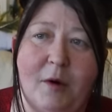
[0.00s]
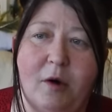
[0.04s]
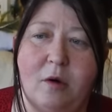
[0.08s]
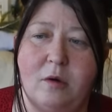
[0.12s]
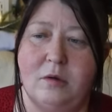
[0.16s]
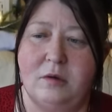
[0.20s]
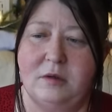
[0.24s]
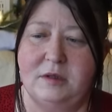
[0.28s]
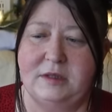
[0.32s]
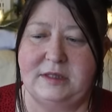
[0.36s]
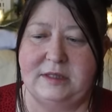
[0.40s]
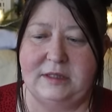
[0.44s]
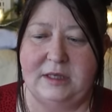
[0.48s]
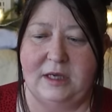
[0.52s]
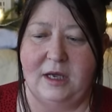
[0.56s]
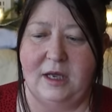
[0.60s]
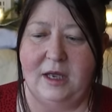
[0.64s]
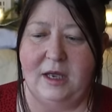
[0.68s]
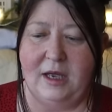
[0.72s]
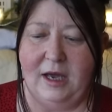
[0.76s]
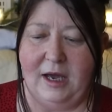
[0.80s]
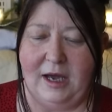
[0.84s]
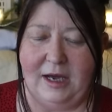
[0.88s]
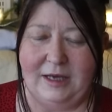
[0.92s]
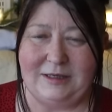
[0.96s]
box.
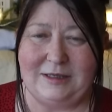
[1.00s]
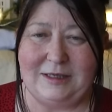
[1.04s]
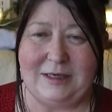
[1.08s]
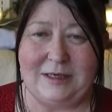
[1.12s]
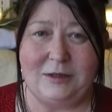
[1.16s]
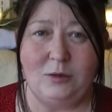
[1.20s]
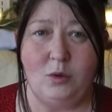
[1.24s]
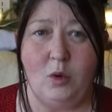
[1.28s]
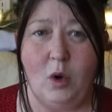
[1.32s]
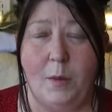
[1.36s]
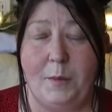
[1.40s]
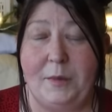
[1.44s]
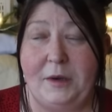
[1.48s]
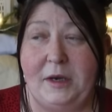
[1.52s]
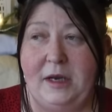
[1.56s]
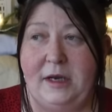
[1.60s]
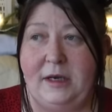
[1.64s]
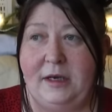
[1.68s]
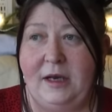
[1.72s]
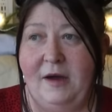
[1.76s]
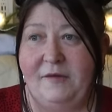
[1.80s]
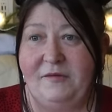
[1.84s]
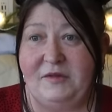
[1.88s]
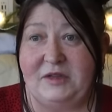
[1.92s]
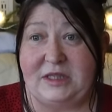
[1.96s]
I did open it
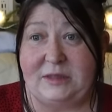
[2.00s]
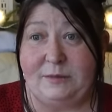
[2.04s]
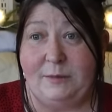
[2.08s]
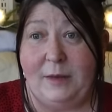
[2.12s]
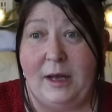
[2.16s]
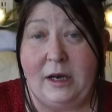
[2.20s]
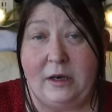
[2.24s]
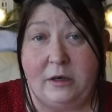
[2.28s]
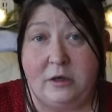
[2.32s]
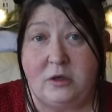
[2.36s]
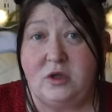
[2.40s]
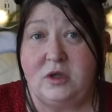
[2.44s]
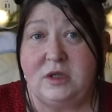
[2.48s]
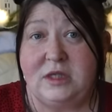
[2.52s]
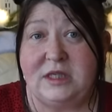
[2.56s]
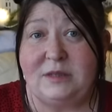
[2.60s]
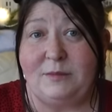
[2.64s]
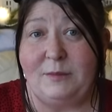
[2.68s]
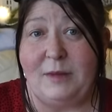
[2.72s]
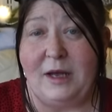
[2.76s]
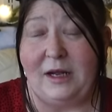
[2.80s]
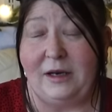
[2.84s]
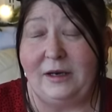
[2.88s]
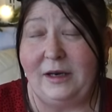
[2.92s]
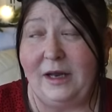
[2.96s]
and have a smell, and it does
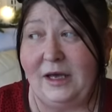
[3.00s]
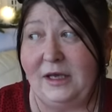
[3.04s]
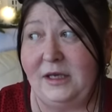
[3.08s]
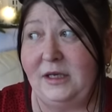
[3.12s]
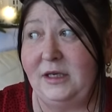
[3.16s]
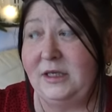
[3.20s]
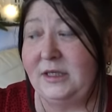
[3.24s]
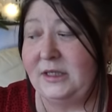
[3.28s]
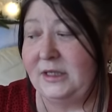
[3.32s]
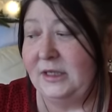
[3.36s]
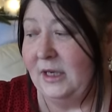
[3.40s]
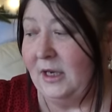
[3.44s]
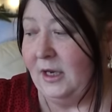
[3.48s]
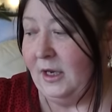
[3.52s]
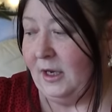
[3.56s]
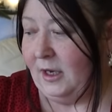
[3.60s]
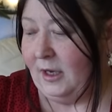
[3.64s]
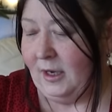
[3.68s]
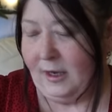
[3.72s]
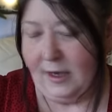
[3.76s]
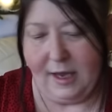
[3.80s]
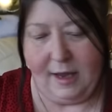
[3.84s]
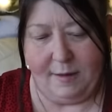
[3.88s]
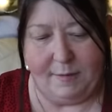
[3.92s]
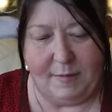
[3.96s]
smell nice.
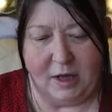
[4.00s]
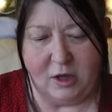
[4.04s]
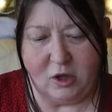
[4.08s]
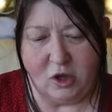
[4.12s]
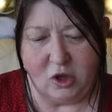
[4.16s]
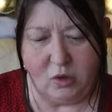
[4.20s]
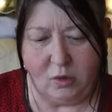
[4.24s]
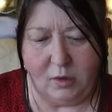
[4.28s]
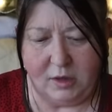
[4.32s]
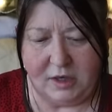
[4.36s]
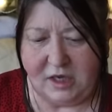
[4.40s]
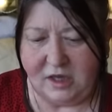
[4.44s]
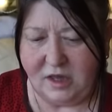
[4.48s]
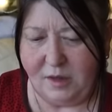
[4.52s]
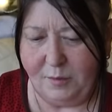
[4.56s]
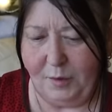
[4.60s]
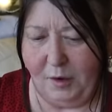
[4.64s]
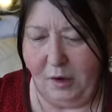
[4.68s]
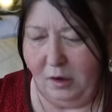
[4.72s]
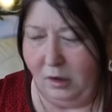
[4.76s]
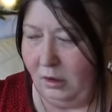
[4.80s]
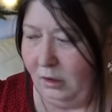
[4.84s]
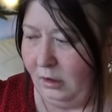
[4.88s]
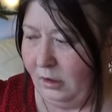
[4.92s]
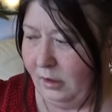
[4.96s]
I'll show you the
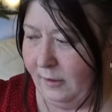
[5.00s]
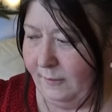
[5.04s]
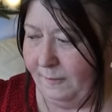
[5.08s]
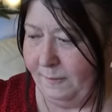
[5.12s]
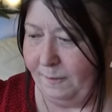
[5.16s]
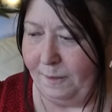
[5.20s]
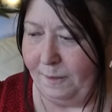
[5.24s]
bottle.